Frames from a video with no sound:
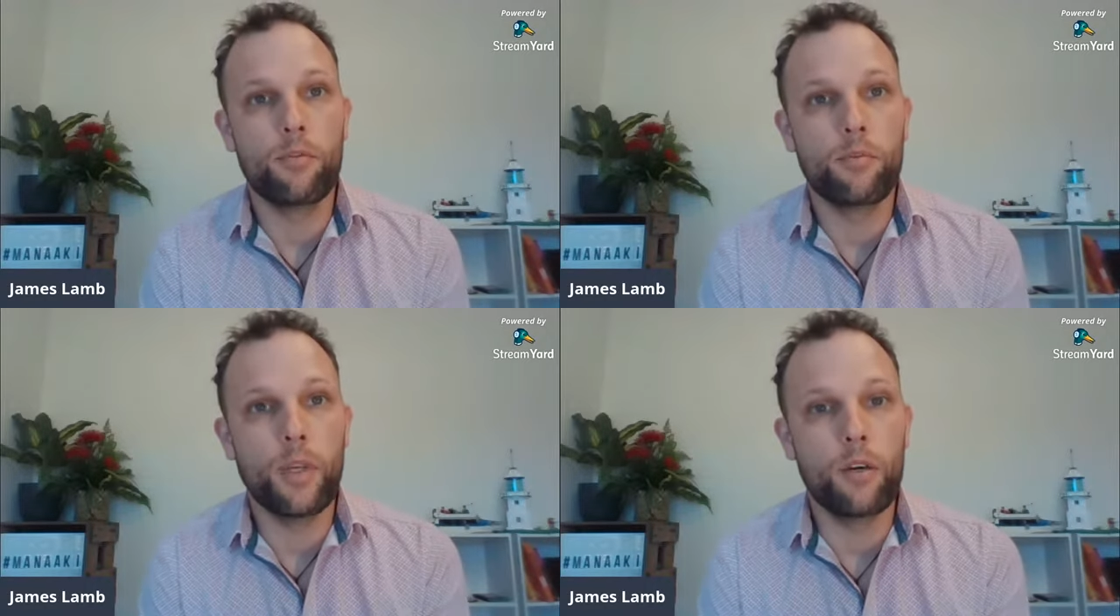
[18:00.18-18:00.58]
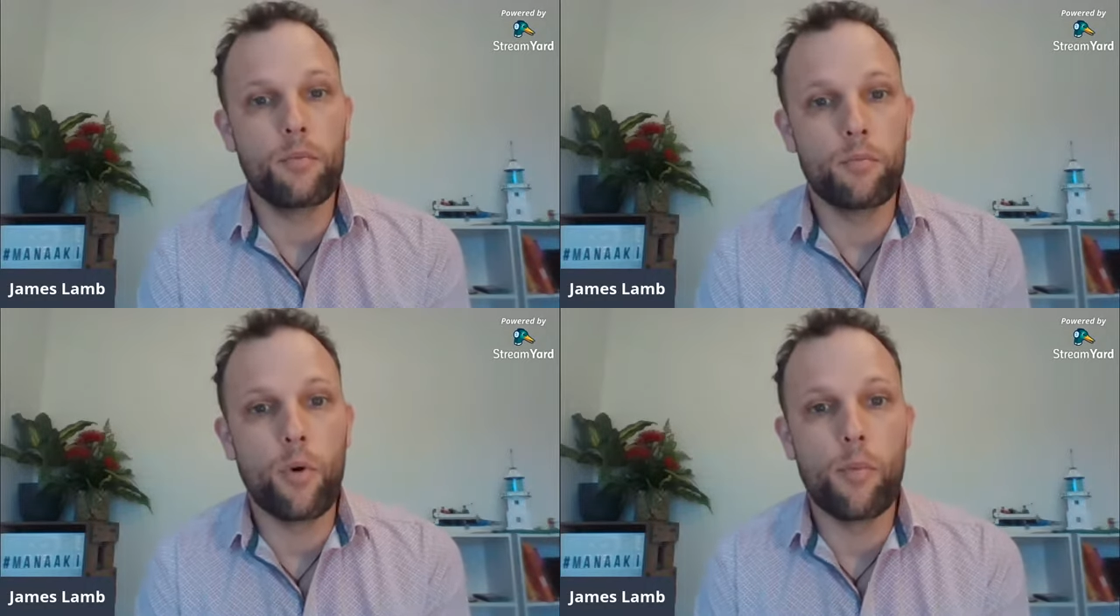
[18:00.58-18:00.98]
know,
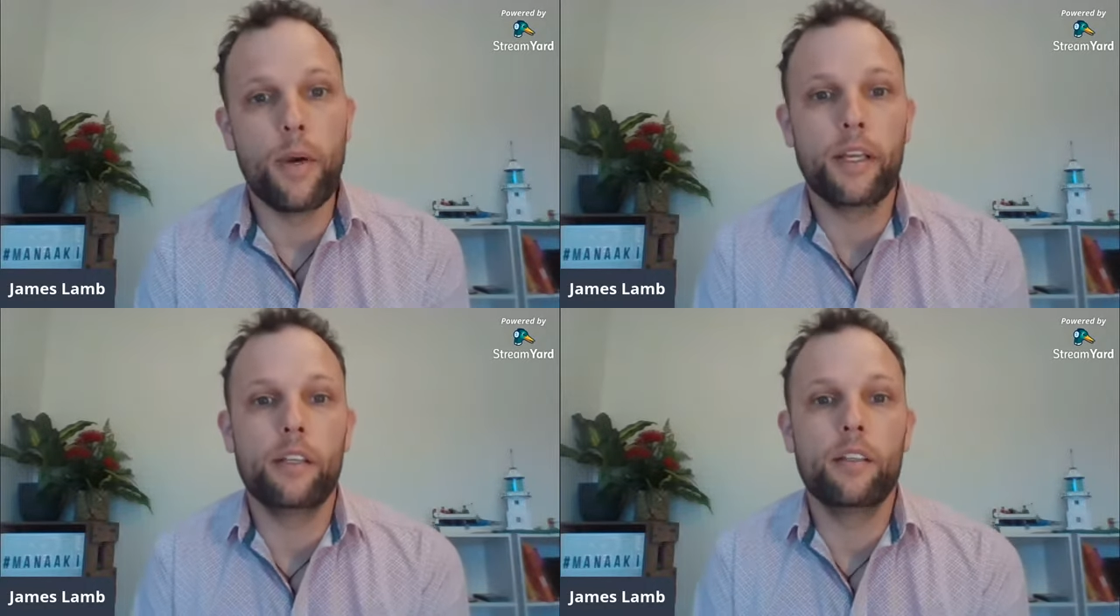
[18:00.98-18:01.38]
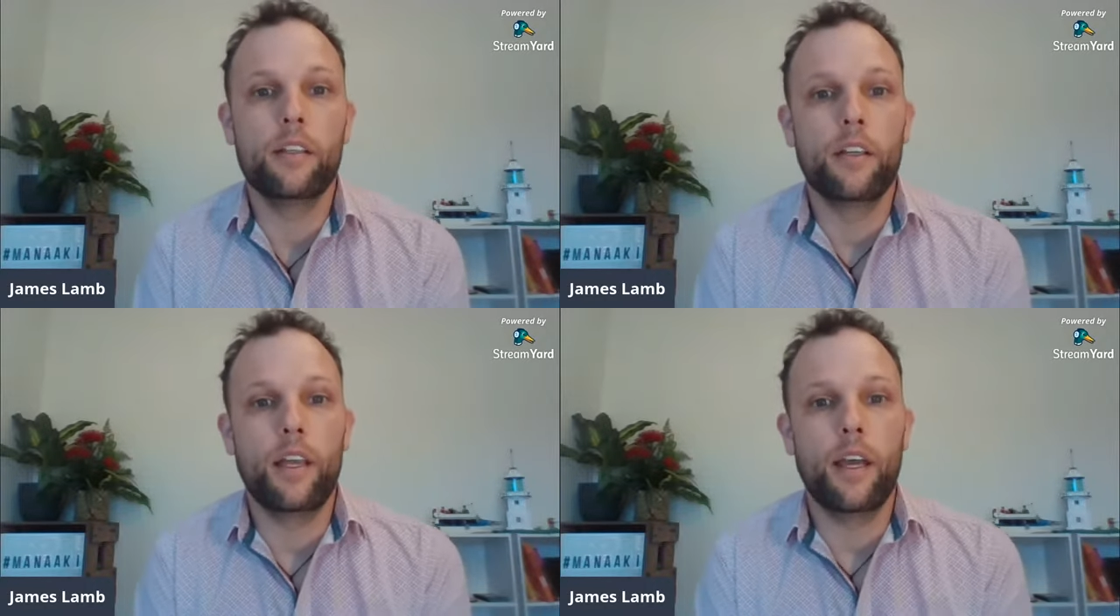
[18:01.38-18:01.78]
more money
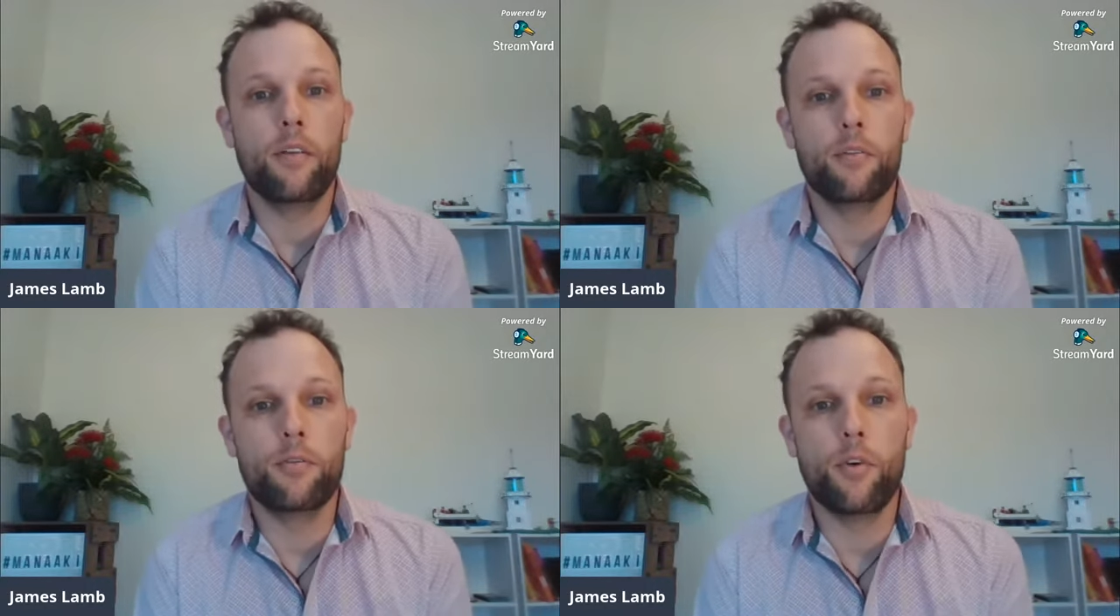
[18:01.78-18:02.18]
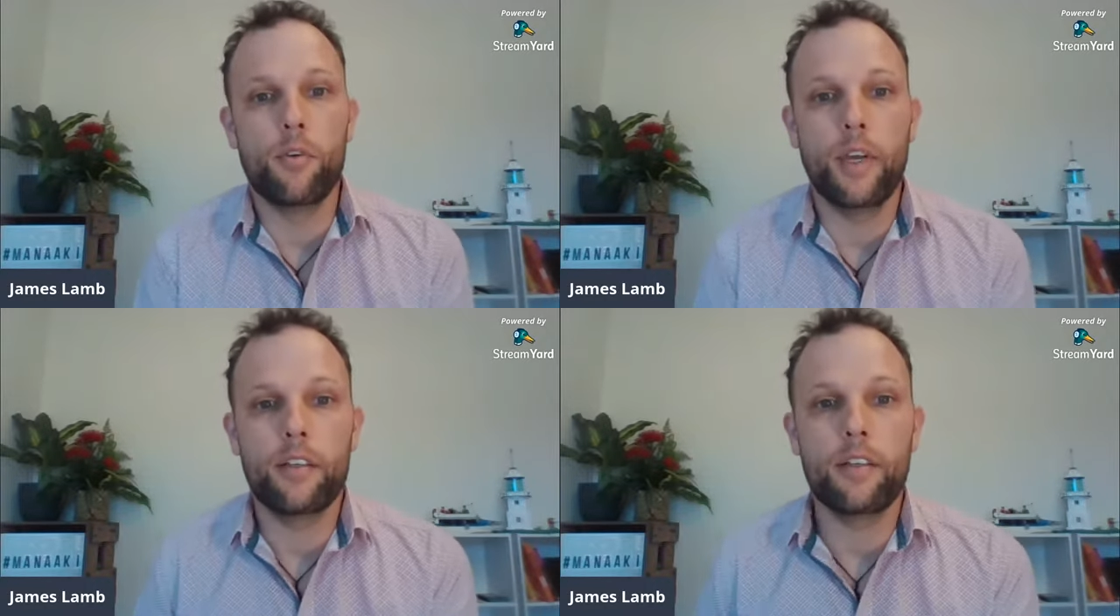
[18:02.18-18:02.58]
for
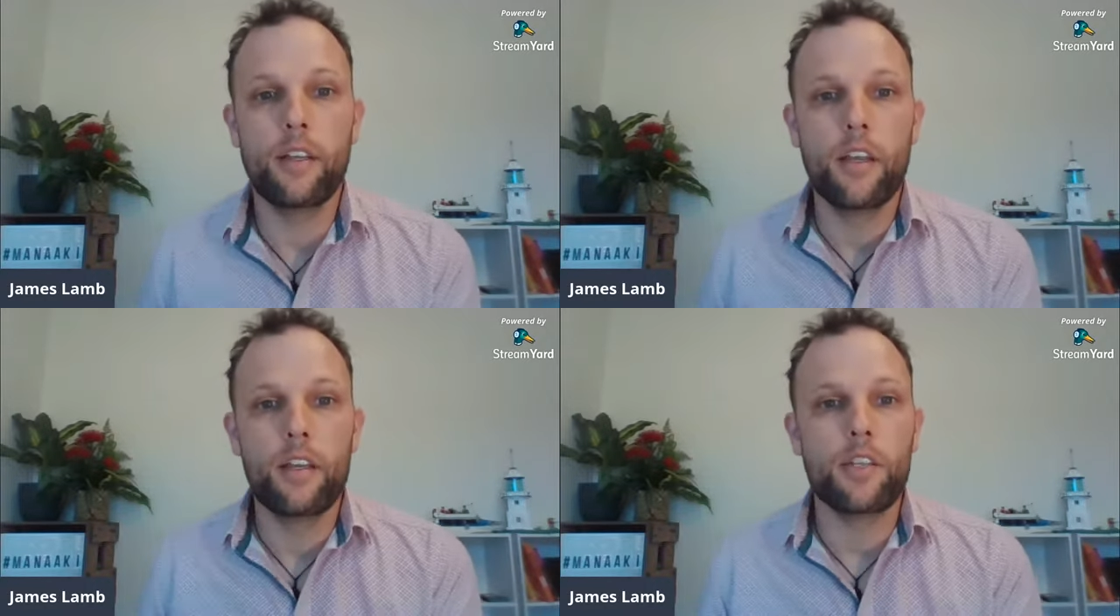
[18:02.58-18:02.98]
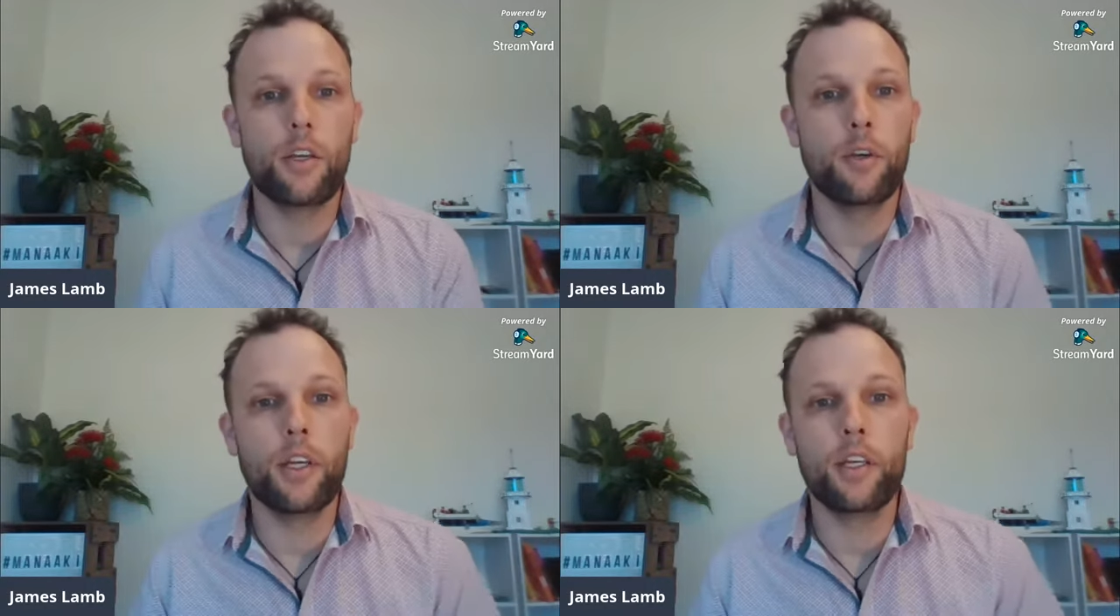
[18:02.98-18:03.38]
that. So
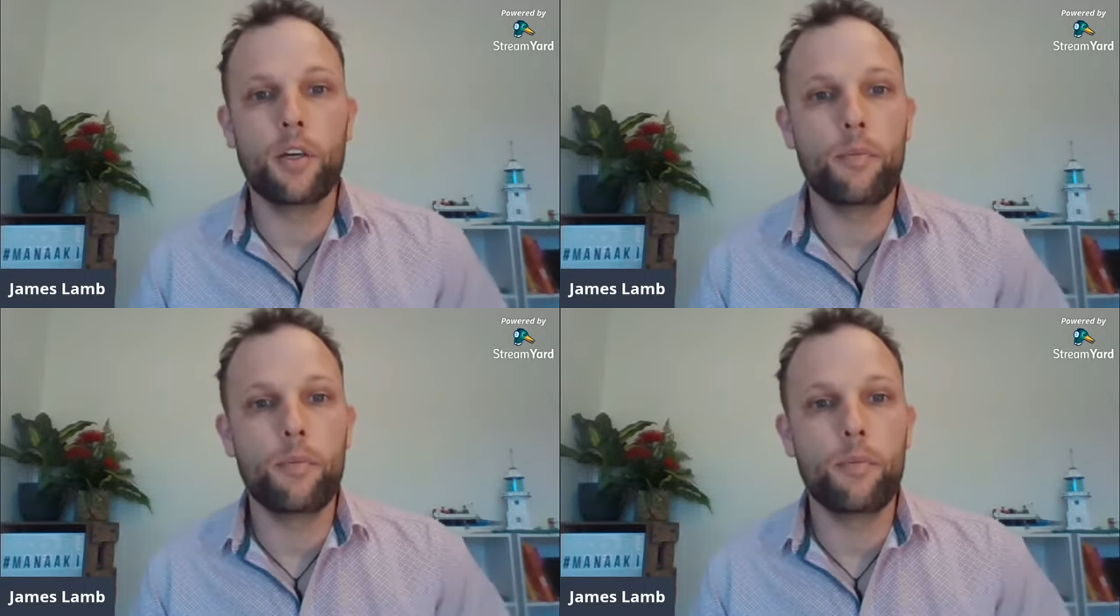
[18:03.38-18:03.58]
it could